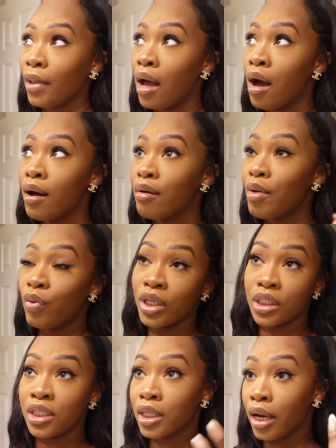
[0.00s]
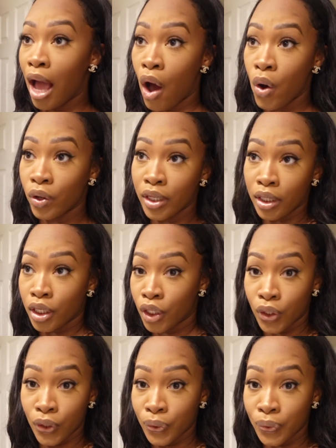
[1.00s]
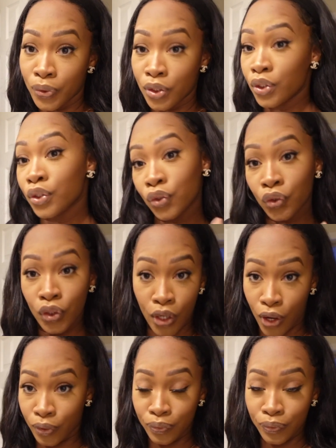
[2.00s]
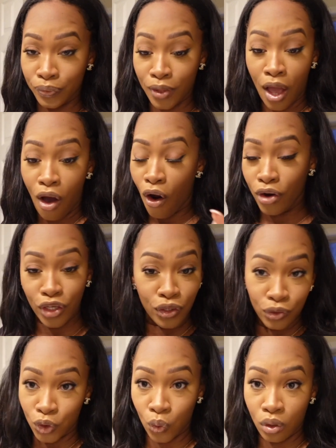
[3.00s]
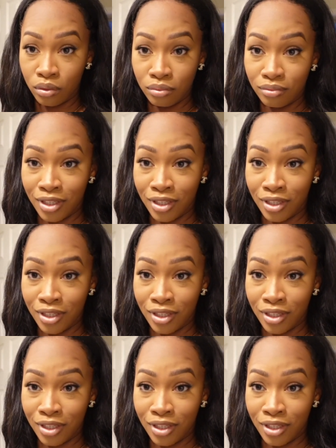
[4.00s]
I want to just get out, get cute, you know, our usual.